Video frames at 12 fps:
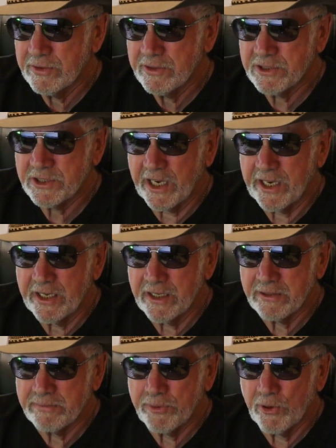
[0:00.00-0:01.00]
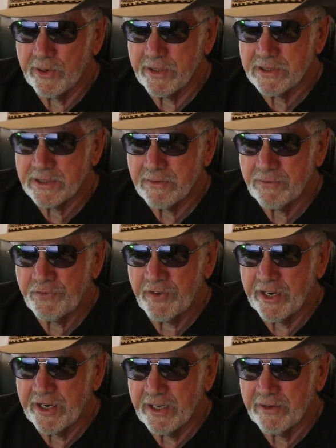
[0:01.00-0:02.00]
citing the boy's
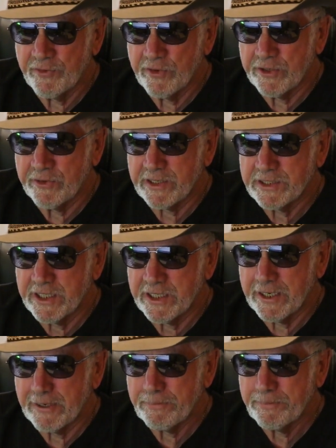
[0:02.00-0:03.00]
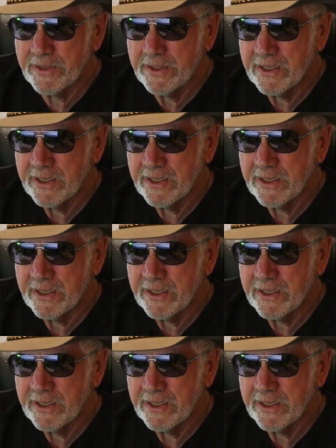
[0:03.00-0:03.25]
affinity for dressing up